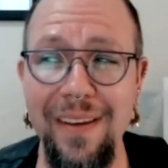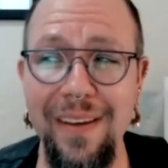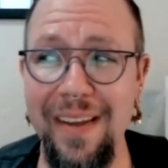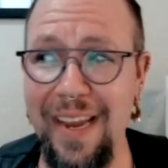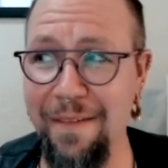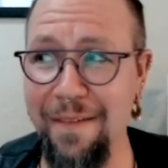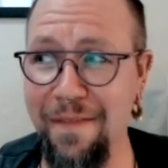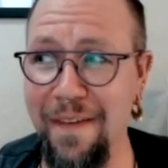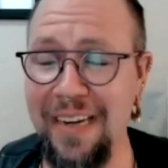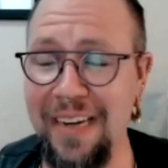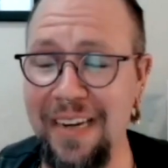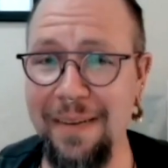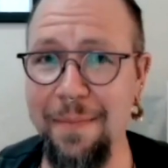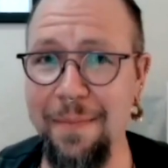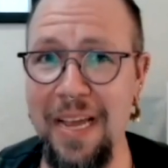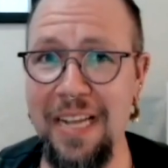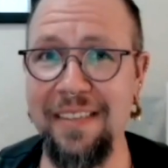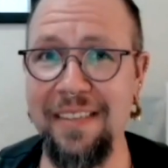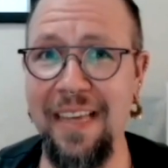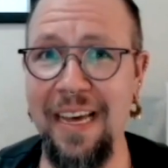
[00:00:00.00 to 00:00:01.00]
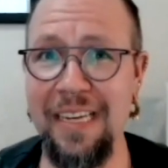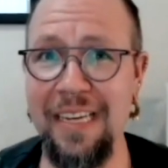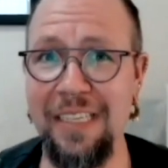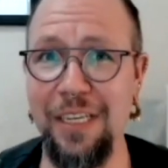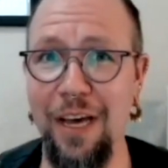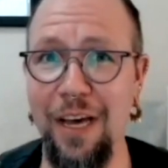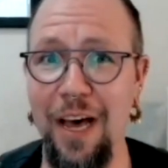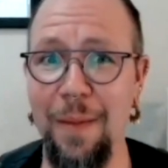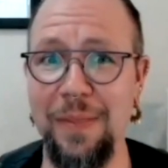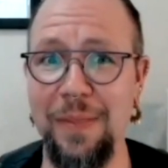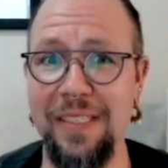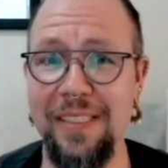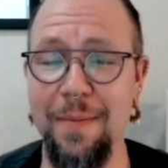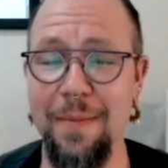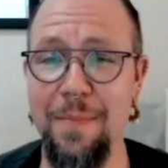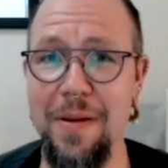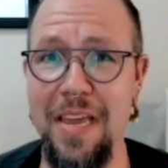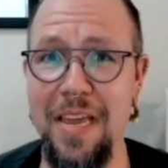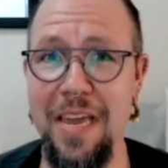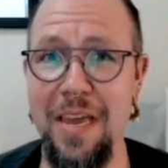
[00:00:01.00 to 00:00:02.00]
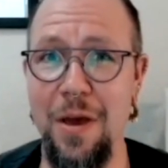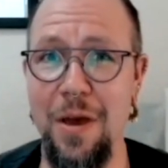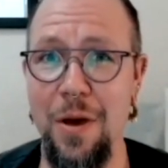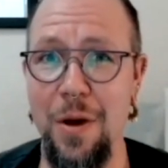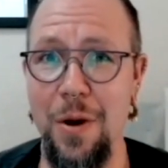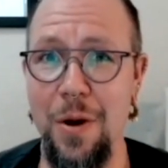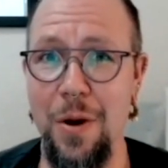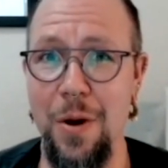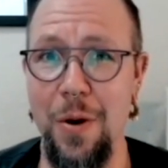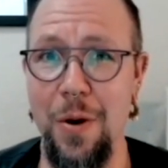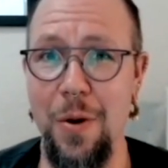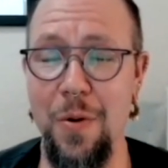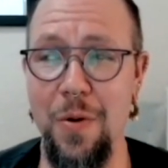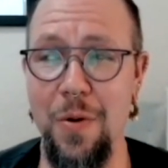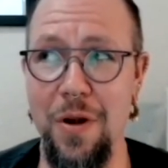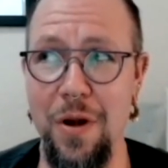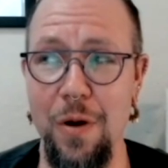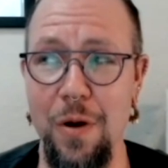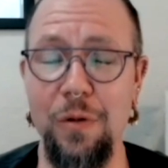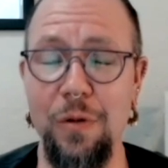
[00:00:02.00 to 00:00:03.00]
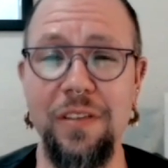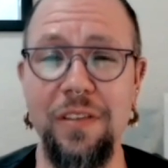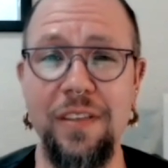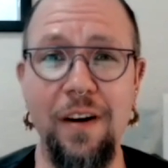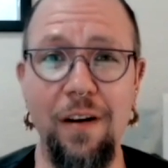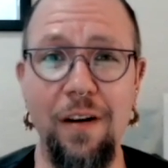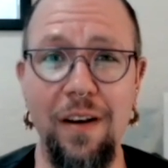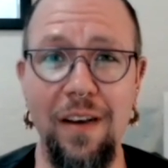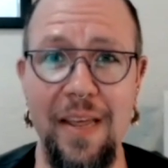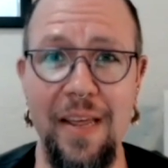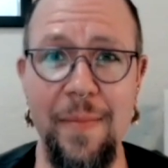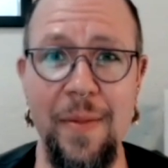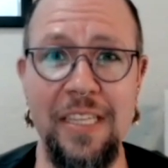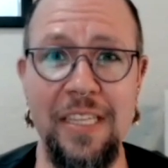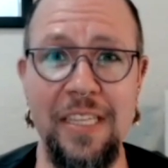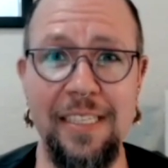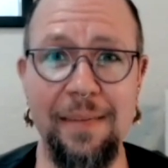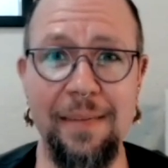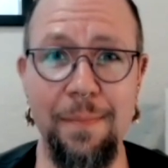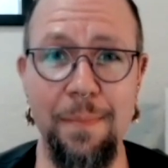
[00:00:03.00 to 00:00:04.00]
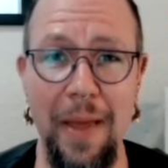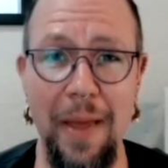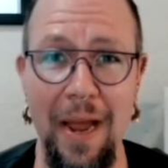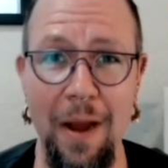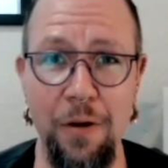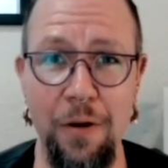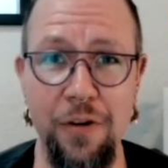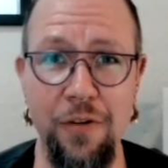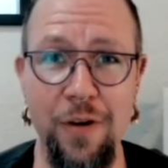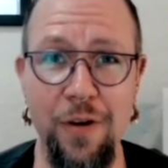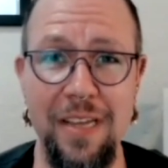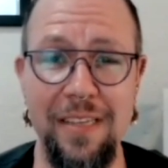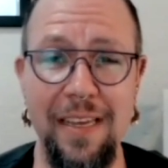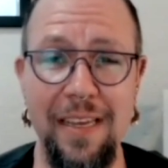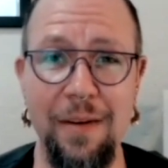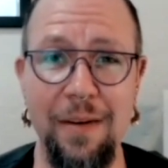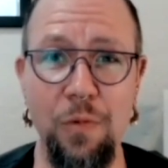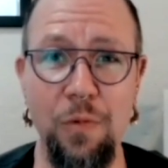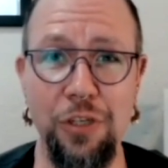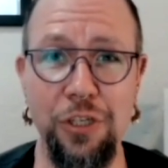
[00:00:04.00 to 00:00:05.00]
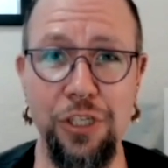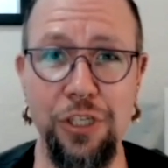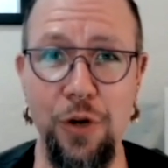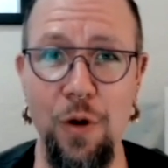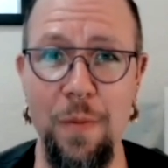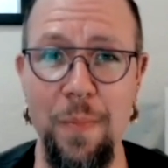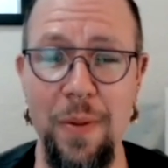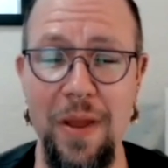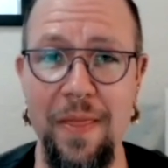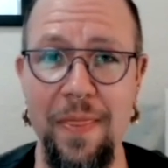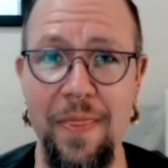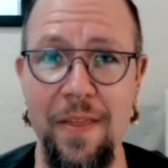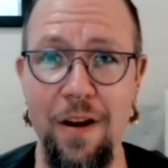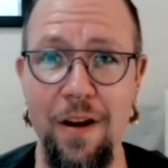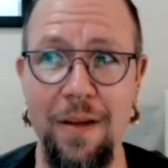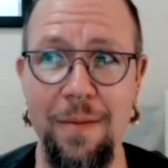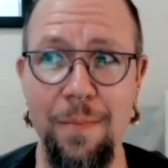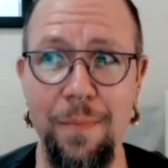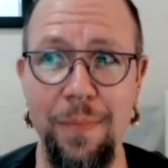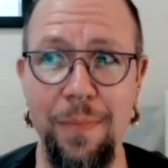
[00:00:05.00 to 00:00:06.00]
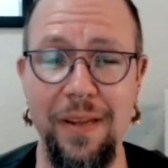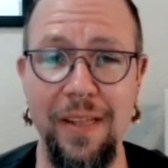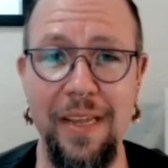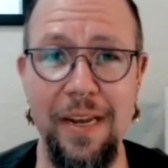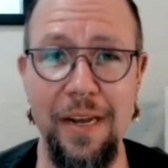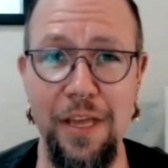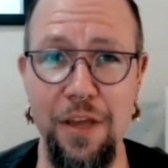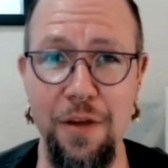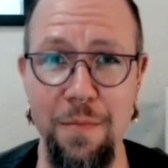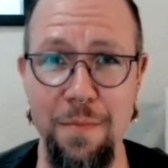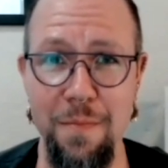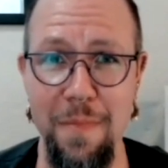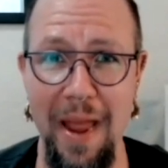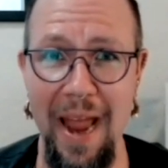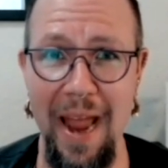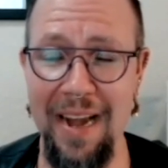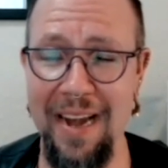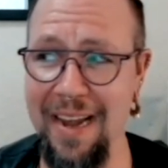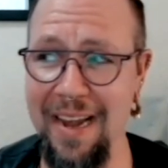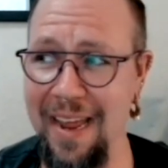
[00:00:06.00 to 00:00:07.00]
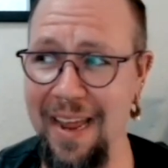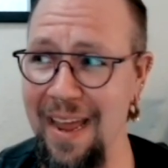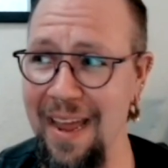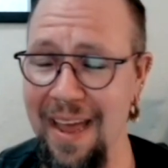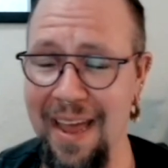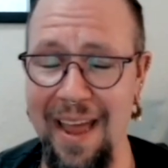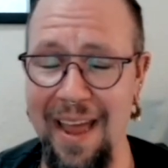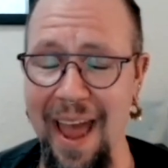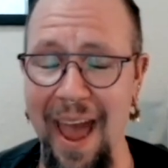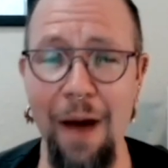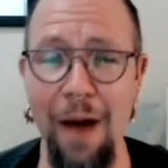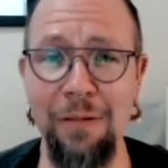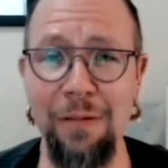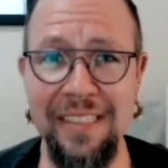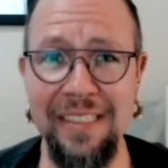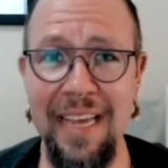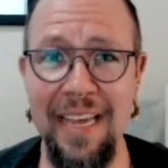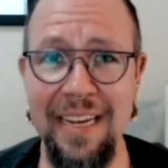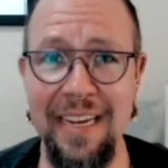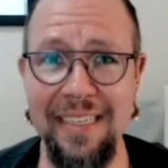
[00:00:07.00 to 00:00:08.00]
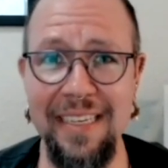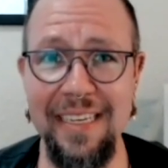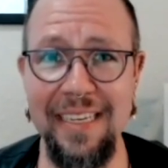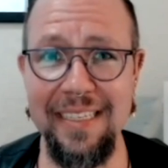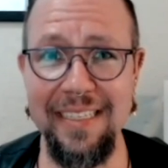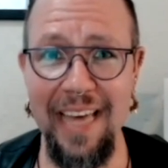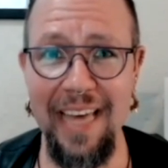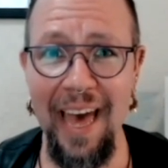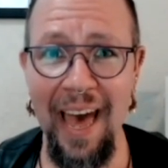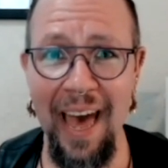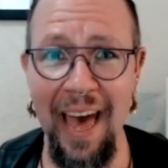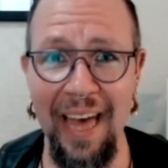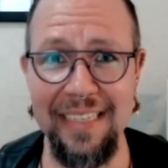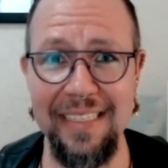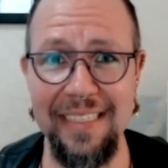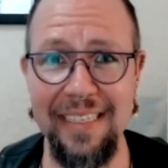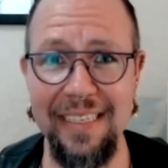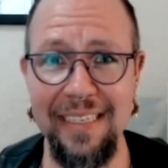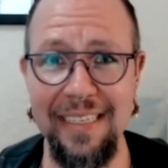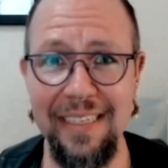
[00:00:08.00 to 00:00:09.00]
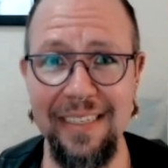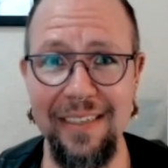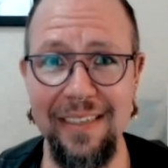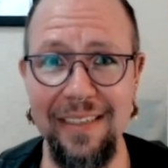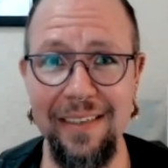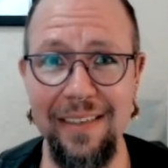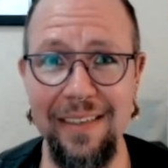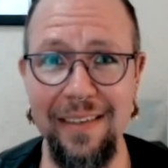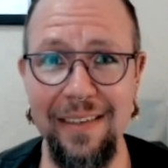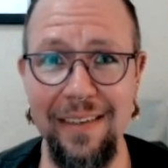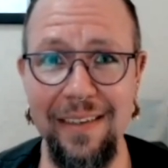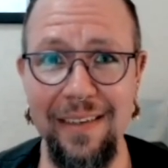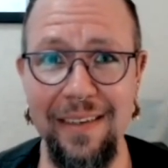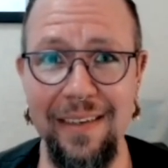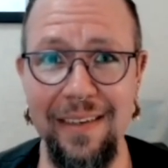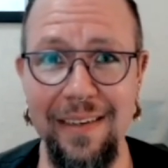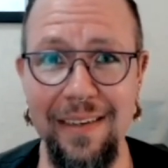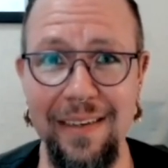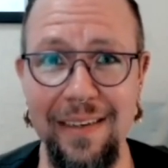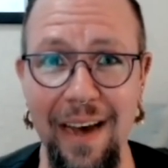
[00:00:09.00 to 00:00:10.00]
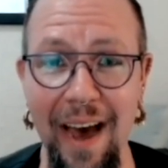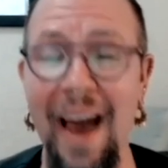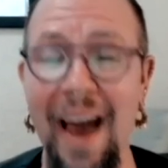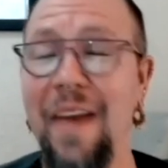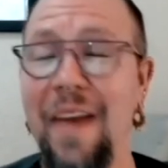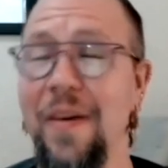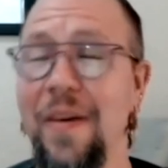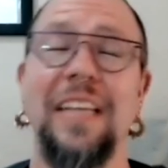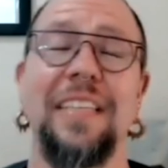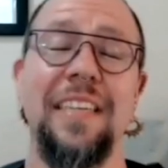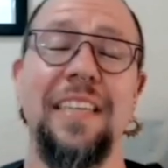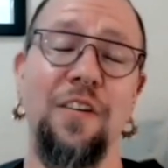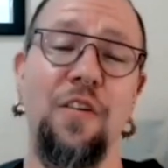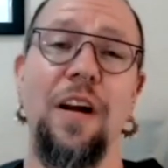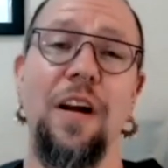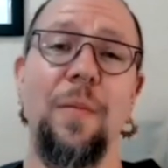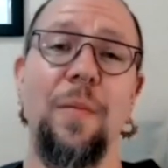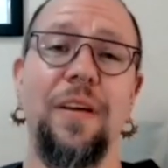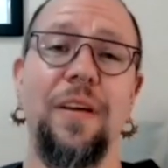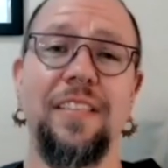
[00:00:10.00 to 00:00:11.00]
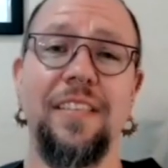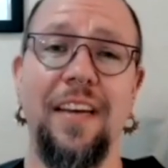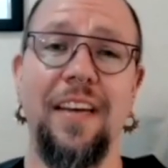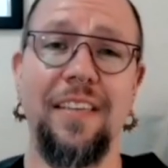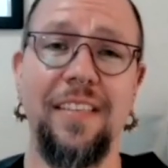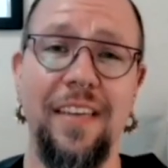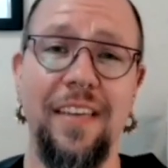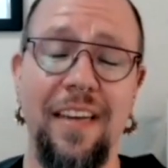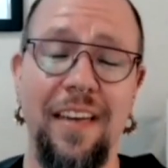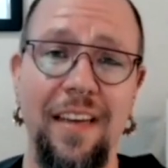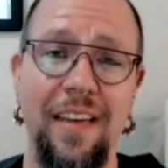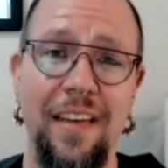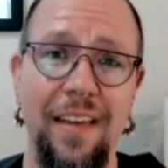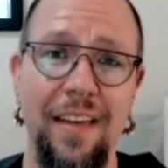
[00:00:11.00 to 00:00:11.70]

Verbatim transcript: In fact, it makes that top somebody who knows their limits, boundaries, and will show up in their complete humanity. How sexy is that? I think it's incredibly sexy.